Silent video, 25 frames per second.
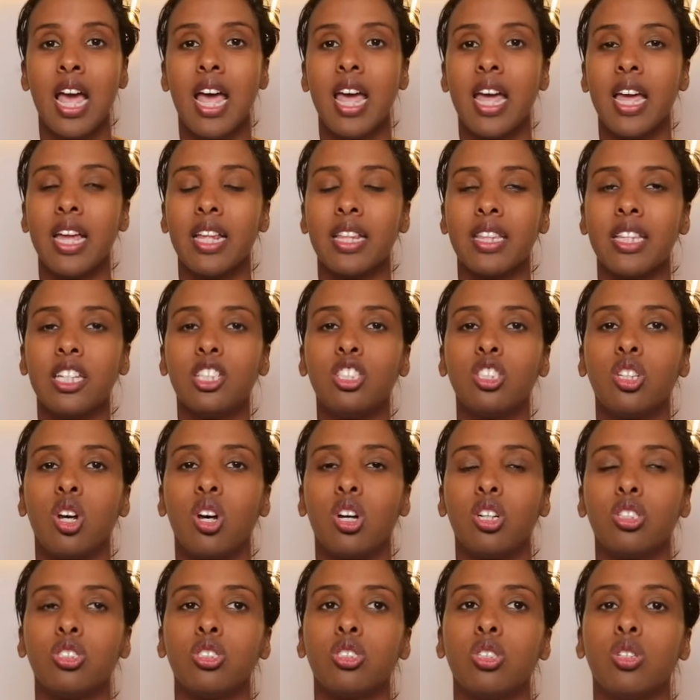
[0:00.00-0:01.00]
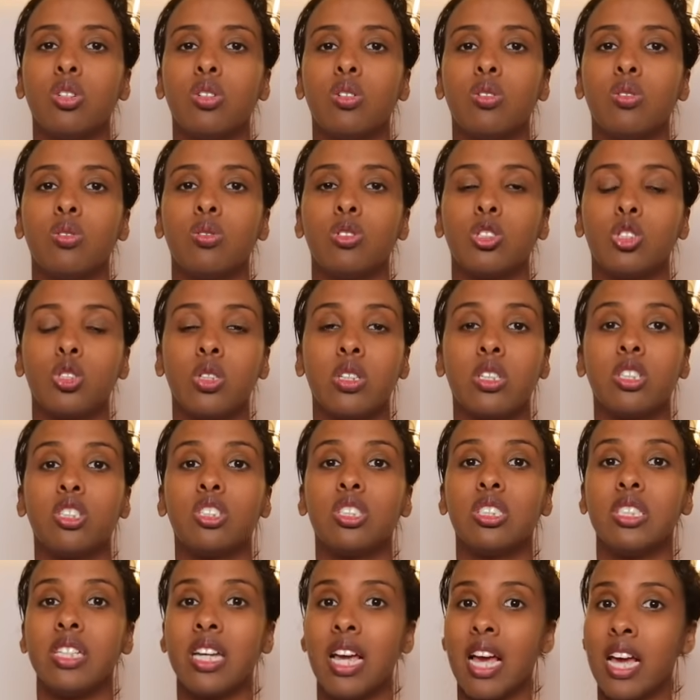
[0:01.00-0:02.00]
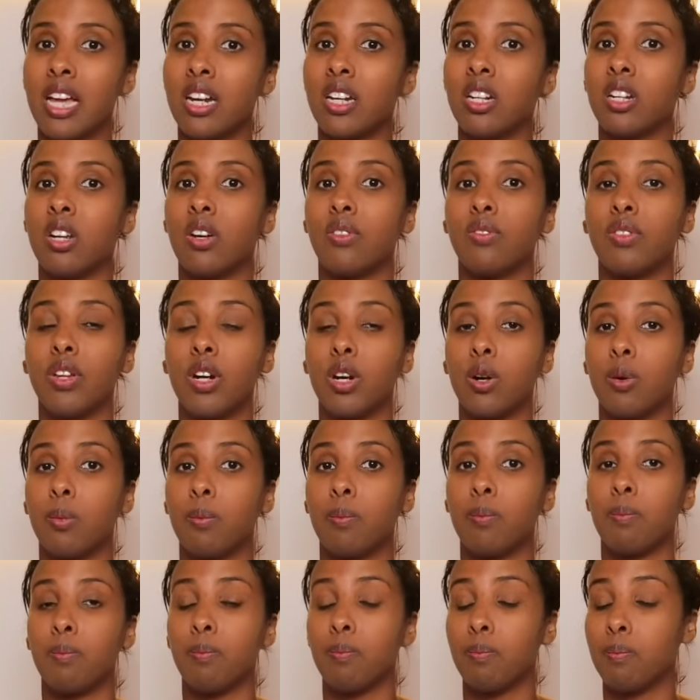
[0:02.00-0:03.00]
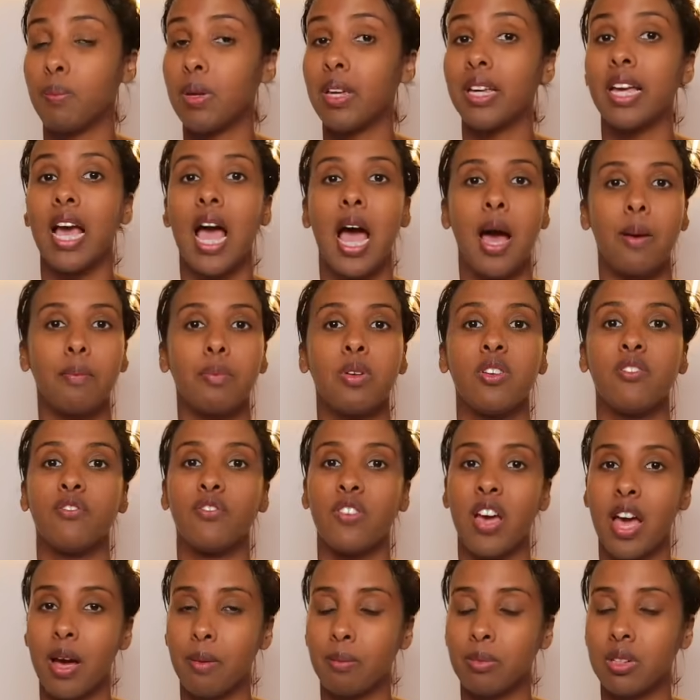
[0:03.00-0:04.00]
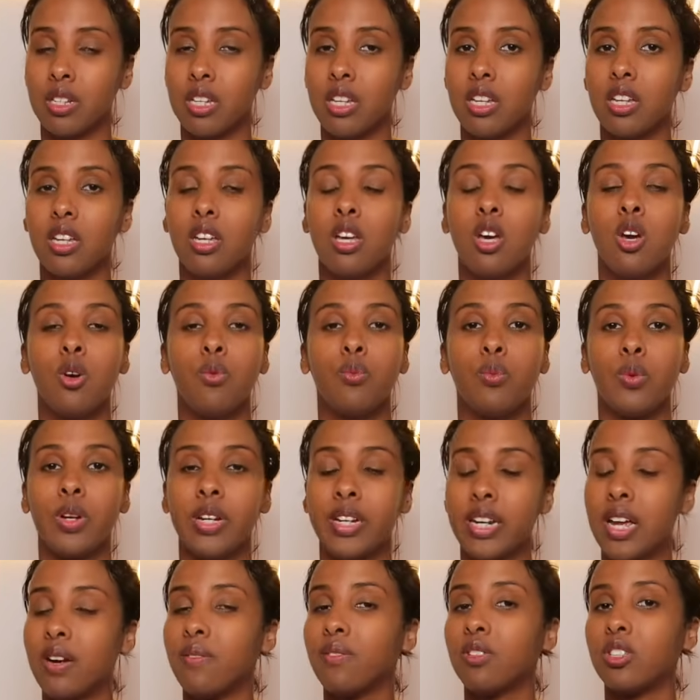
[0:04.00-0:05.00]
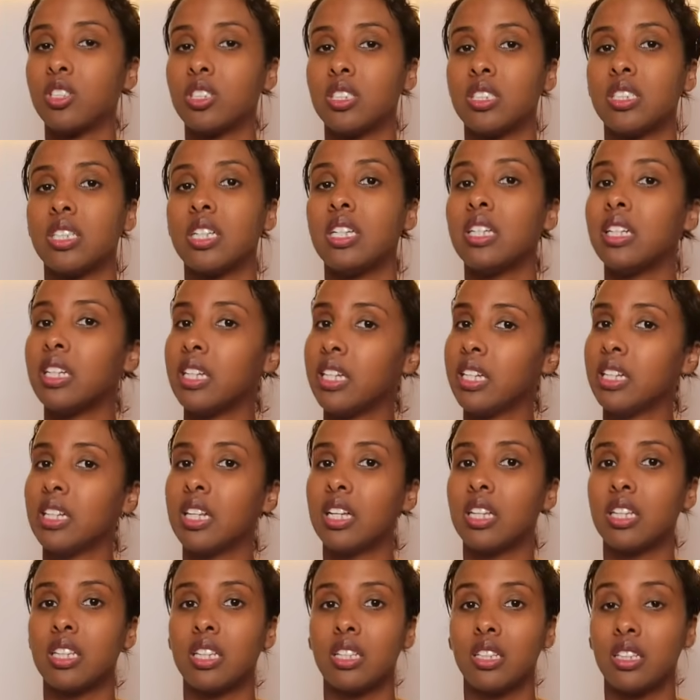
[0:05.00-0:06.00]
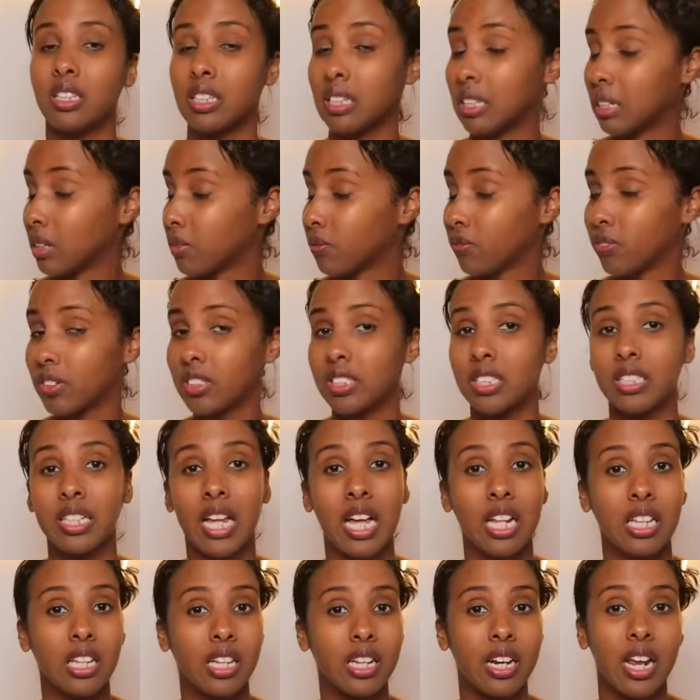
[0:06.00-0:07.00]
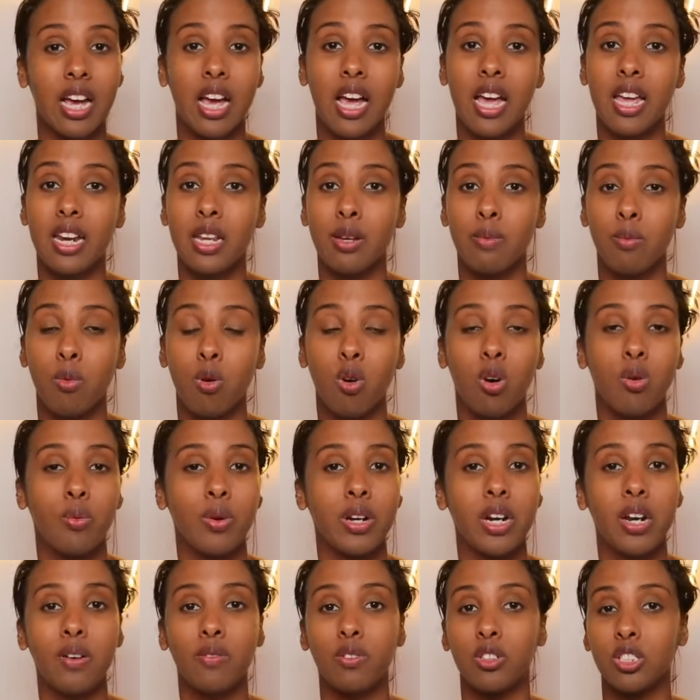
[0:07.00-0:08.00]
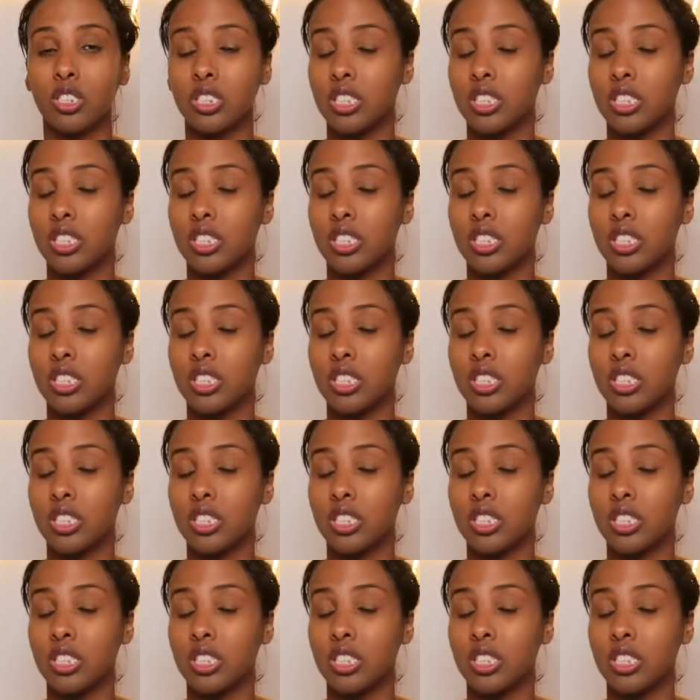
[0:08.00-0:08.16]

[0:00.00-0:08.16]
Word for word: and this also triggers the end of their big happy family. We never see Lila visit Elena anymore. We never